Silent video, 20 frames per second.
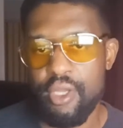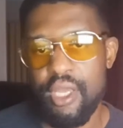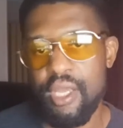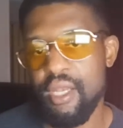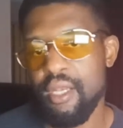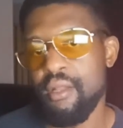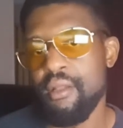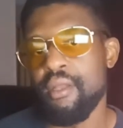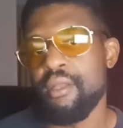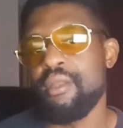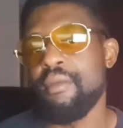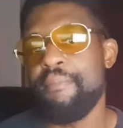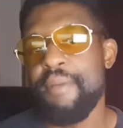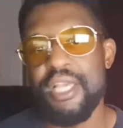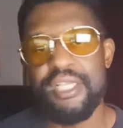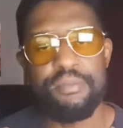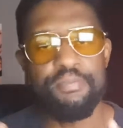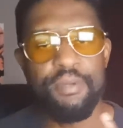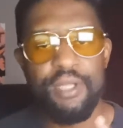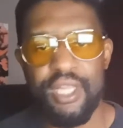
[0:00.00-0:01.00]
And the
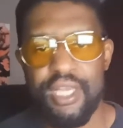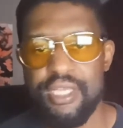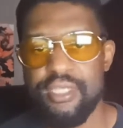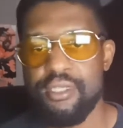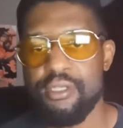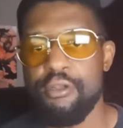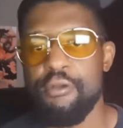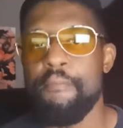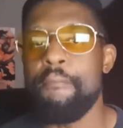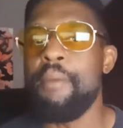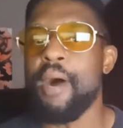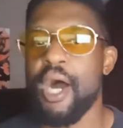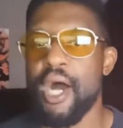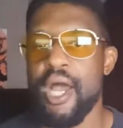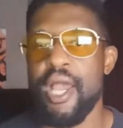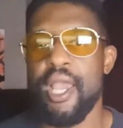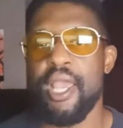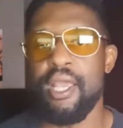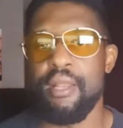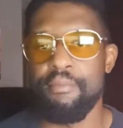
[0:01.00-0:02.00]
best place to
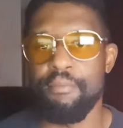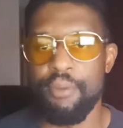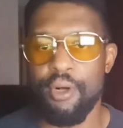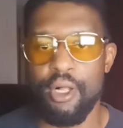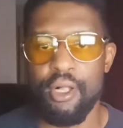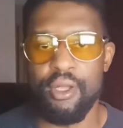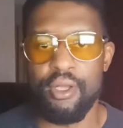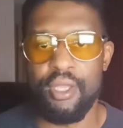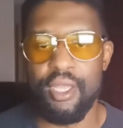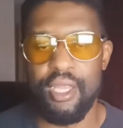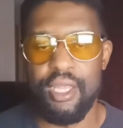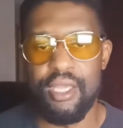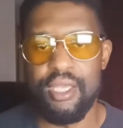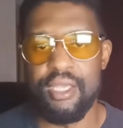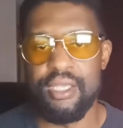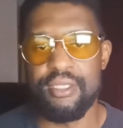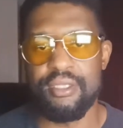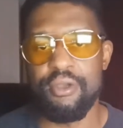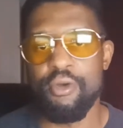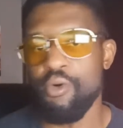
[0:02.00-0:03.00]
buy in bulk
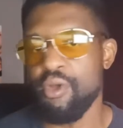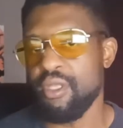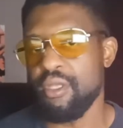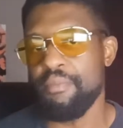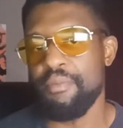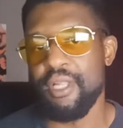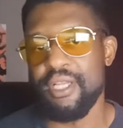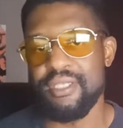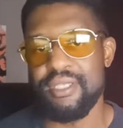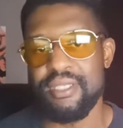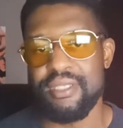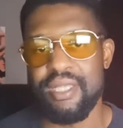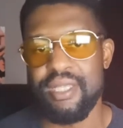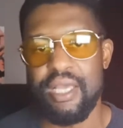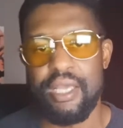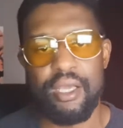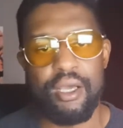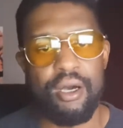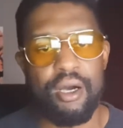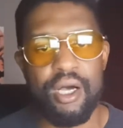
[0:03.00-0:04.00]
is going to places
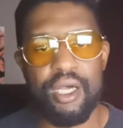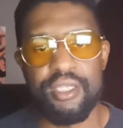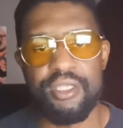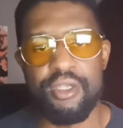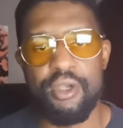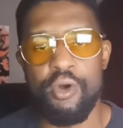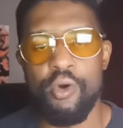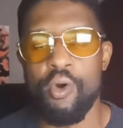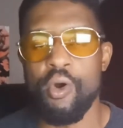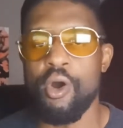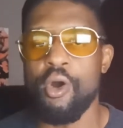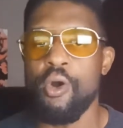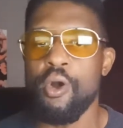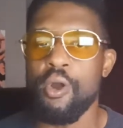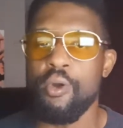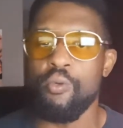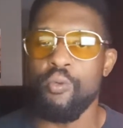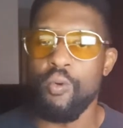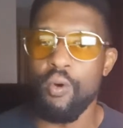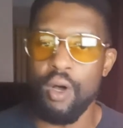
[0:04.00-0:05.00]
like Costco
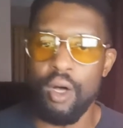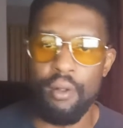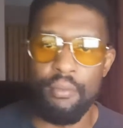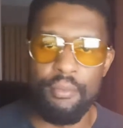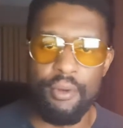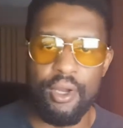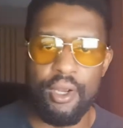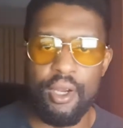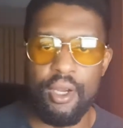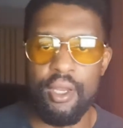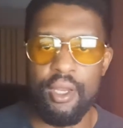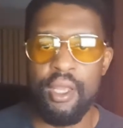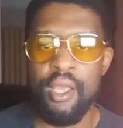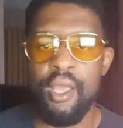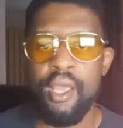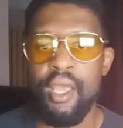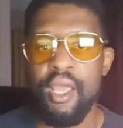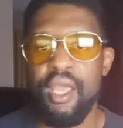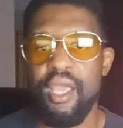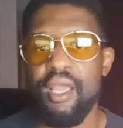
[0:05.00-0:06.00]
or Walmart
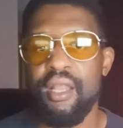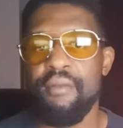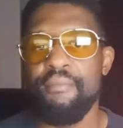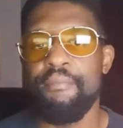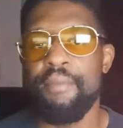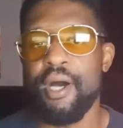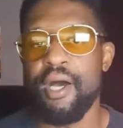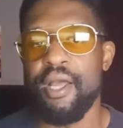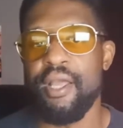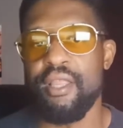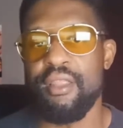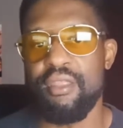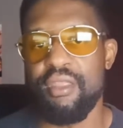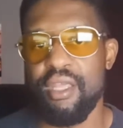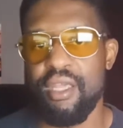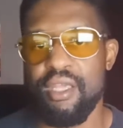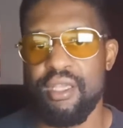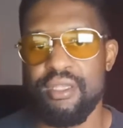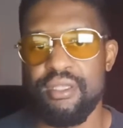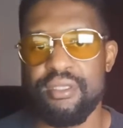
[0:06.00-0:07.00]
and buying
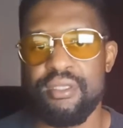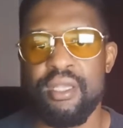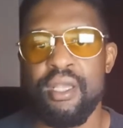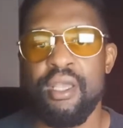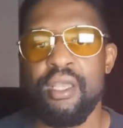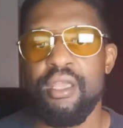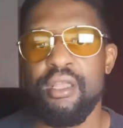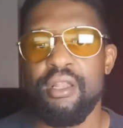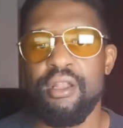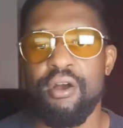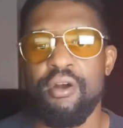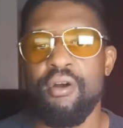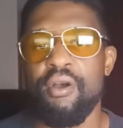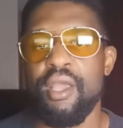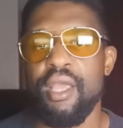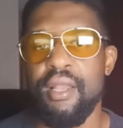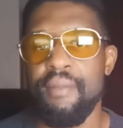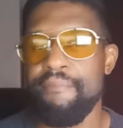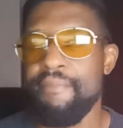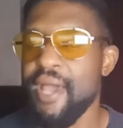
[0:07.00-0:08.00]
things,
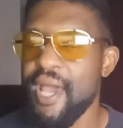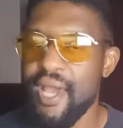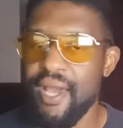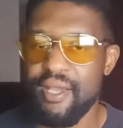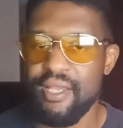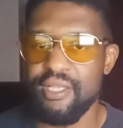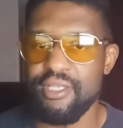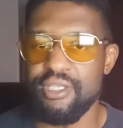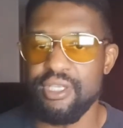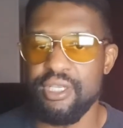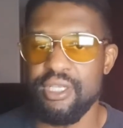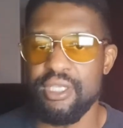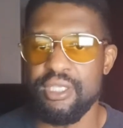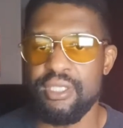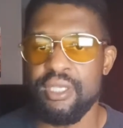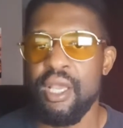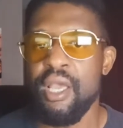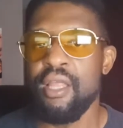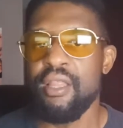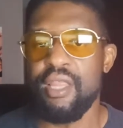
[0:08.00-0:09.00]
in
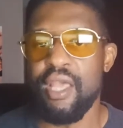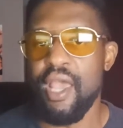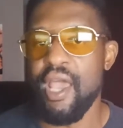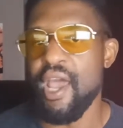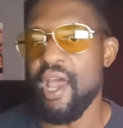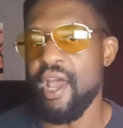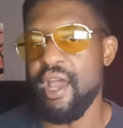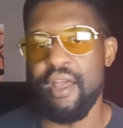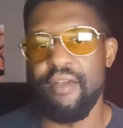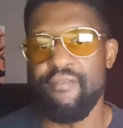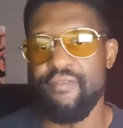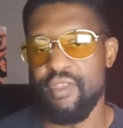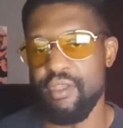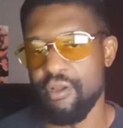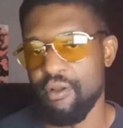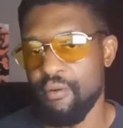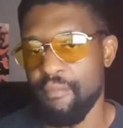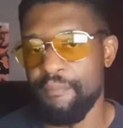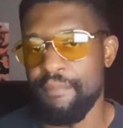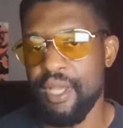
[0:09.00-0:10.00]
packages that have,
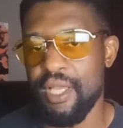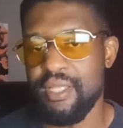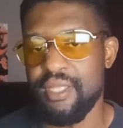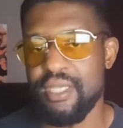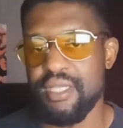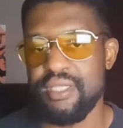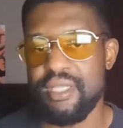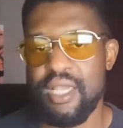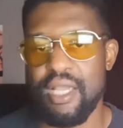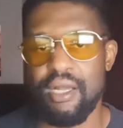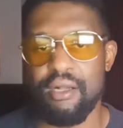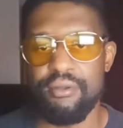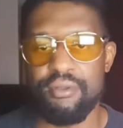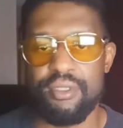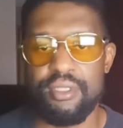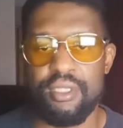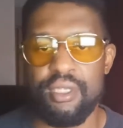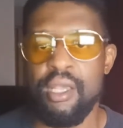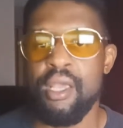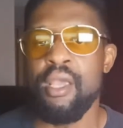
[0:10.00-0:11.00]
big
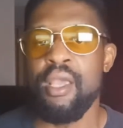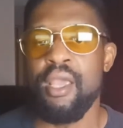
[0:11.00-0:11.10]
discounts.